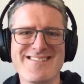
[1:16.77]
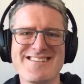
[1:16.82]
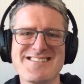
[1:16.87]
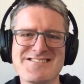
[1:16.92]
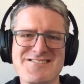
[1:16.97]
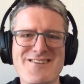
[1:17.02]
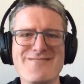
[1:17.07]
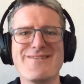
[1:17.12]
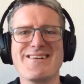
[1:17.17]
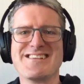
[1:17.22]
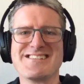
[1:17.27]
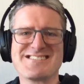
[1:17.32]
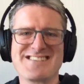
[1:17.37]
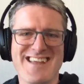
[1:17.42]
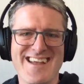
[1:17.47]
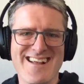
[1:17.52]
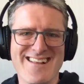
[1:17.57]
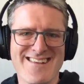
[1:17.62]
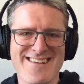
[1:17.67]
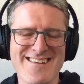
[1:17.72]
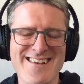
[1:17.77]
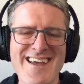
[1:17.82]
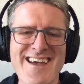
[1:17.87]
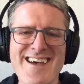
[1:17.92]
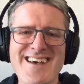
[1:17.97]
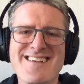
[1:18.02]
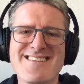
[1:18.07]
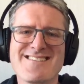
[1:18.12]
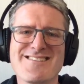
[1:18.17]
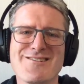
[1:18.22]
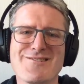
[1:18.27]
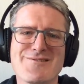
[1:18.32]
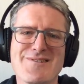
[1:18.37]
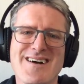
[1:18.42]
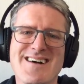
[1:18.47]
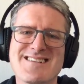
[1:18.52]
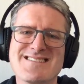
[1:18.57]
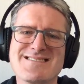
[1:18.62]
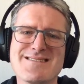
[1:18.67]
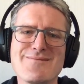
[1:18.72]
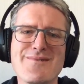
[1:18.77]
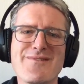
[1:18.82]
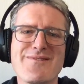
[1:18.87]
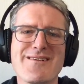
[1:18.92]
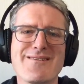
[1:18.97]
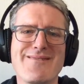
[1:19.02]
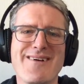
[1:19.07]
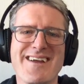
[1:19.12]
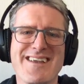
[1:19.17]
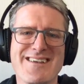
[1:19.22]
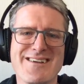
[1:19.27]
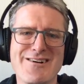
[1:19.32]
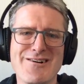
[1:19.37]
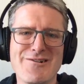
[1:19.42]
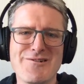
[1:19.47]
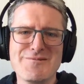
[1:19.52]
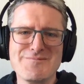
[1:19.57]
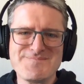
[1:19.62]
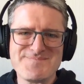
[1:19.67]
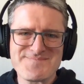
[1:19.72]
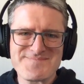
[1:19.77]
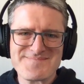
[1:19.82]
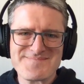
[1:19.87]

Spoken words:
Enjoy the scale. So as some of you might know,